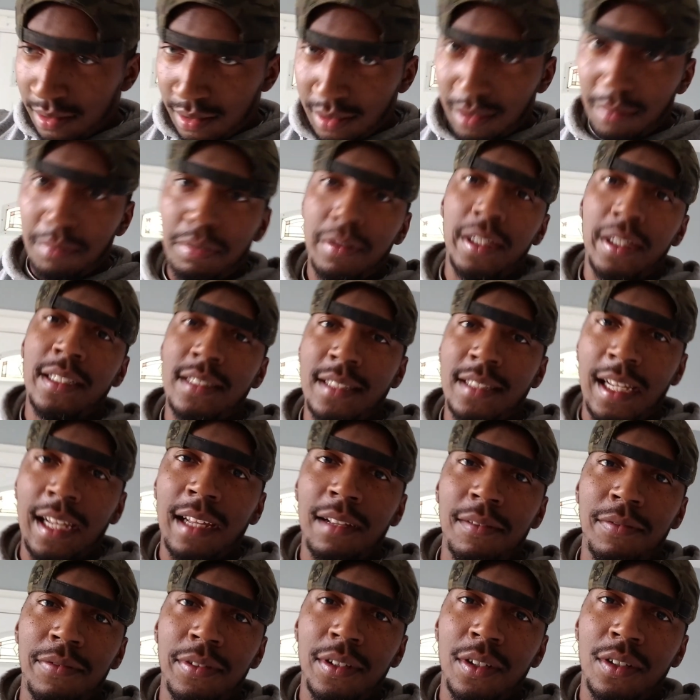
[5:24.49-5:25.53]
the plates
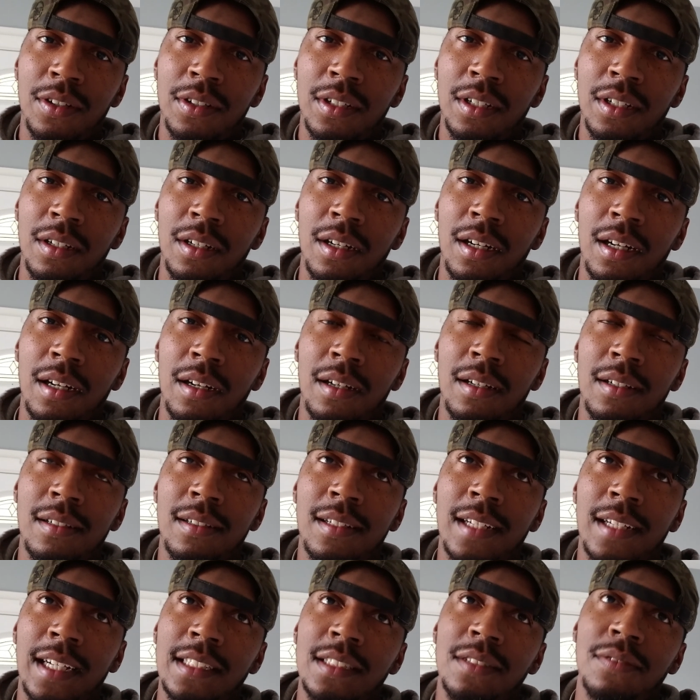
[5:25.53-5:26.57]
can fit on there
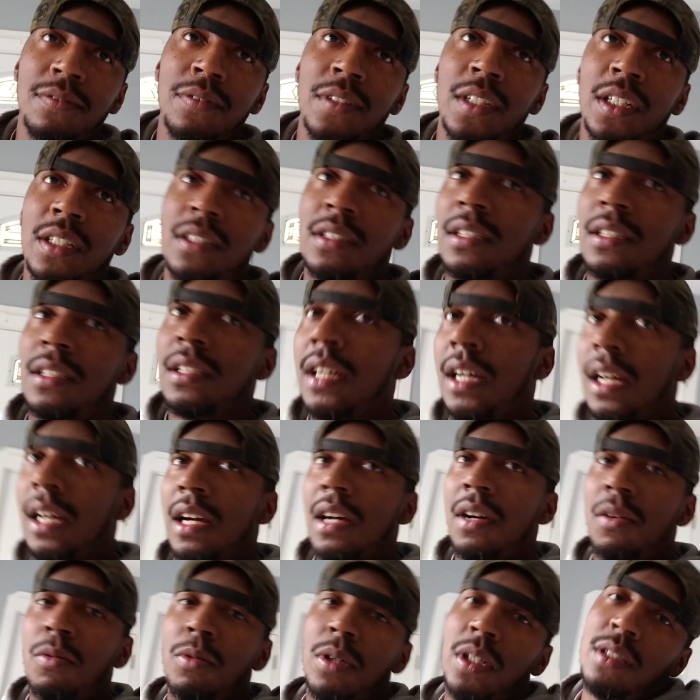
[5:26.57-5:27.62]
nice and flush,
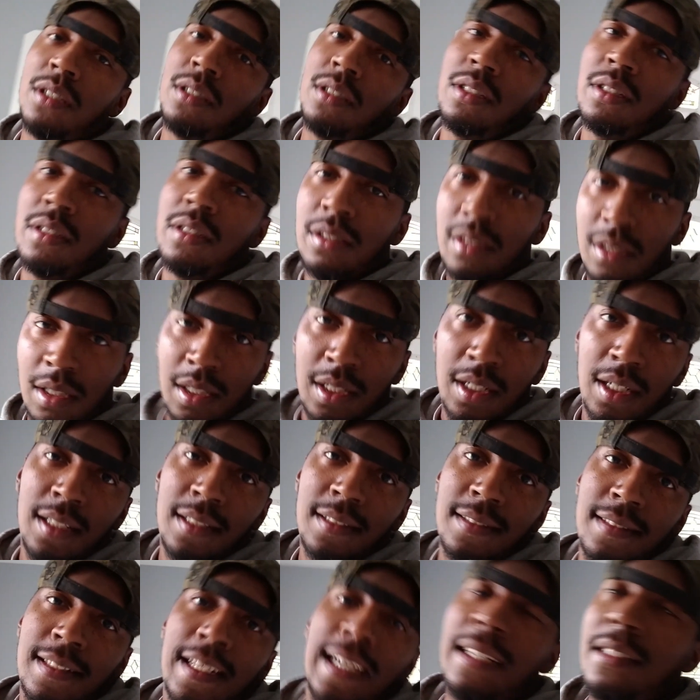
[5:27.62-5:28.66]
which
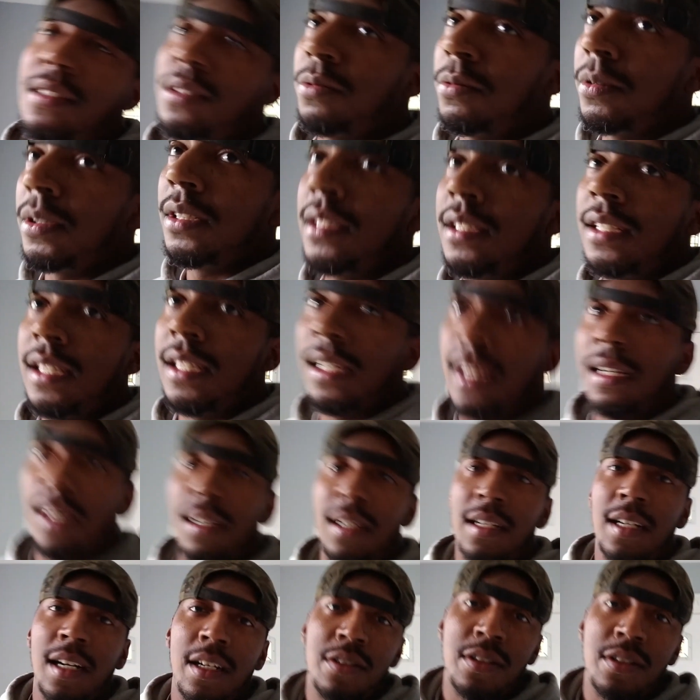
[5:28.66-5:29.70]
that's what the
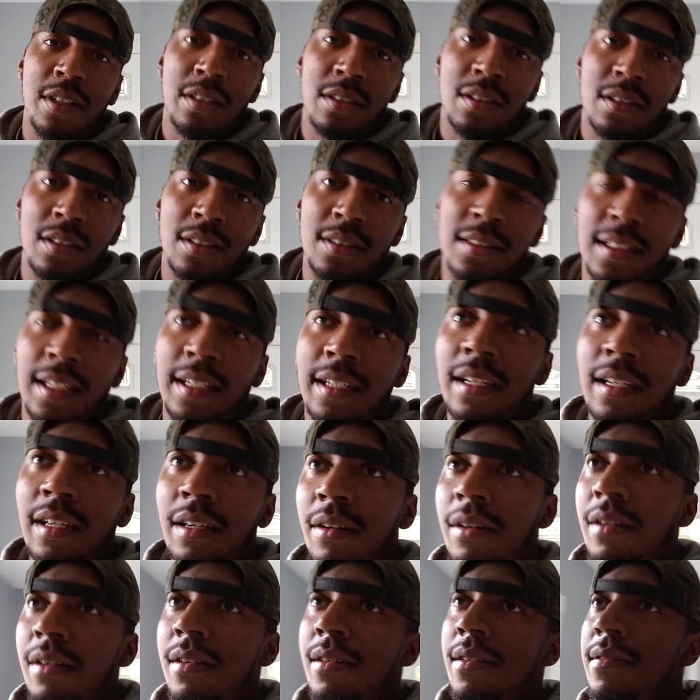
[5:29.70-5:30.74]
contractor's going to take
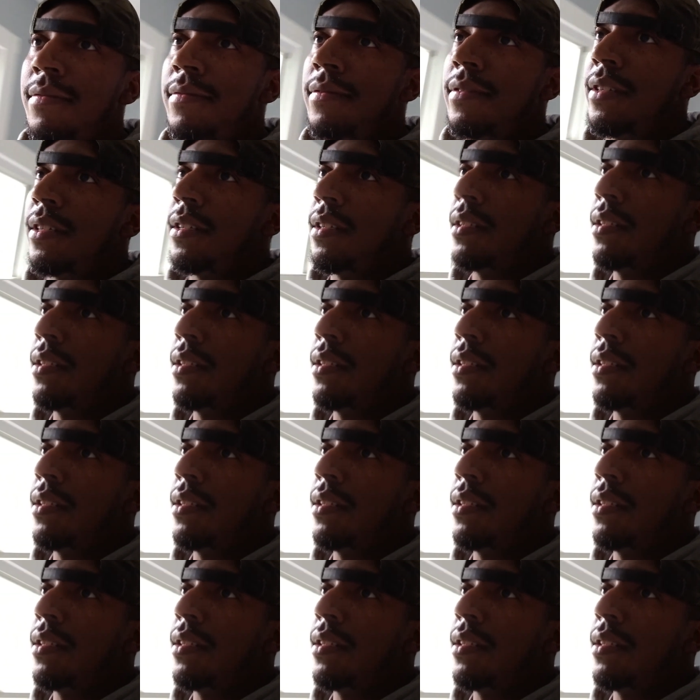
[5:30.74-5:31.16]
care of.